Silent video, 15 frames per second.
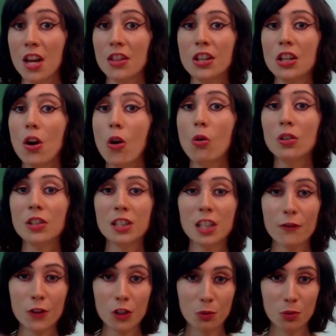The only
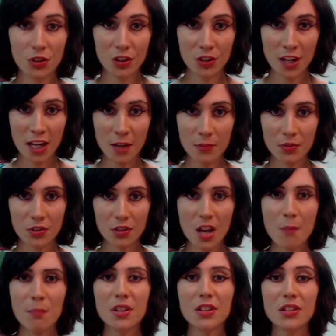difference was the names.
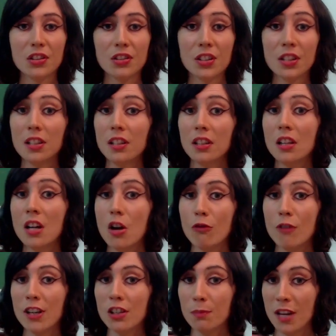But still,
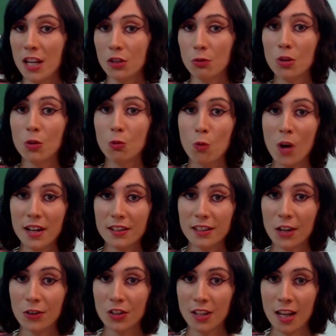resumes with
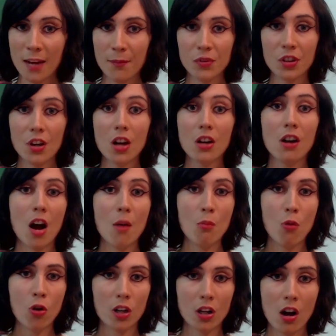white-sounding names got
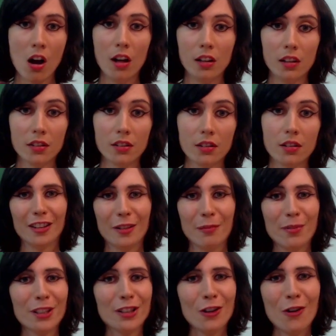more calls.
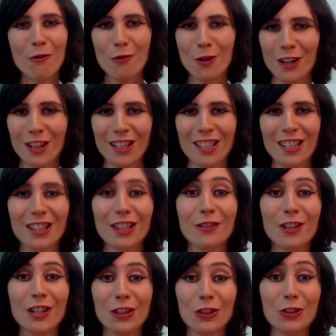But don't worry, the
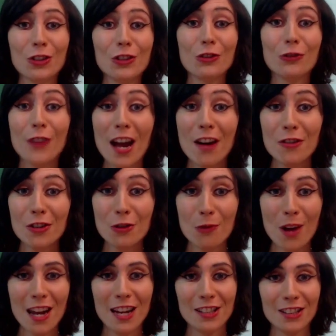researchers found a
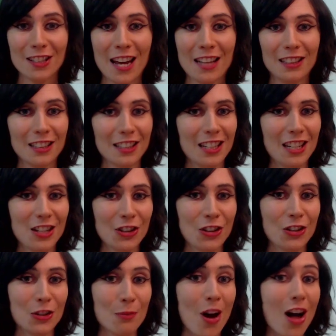way to get Lakeisha
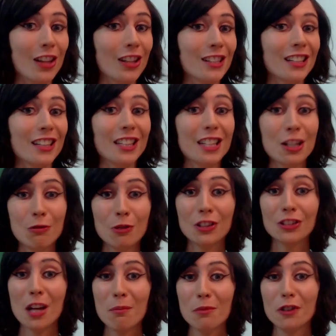and Jamal an equal
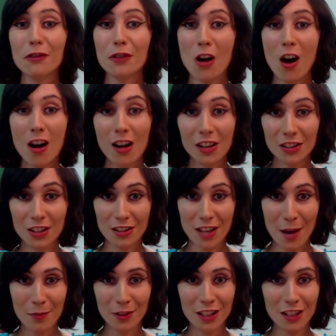number of calls as
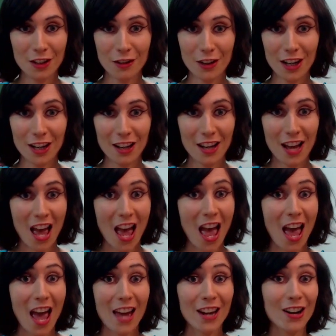Emily and Greg.
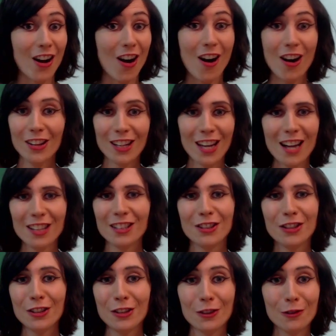And all they had to
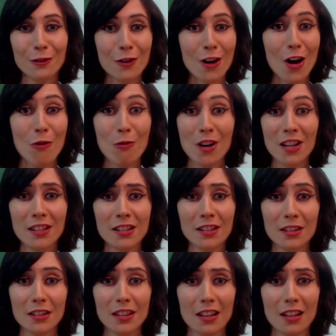do was...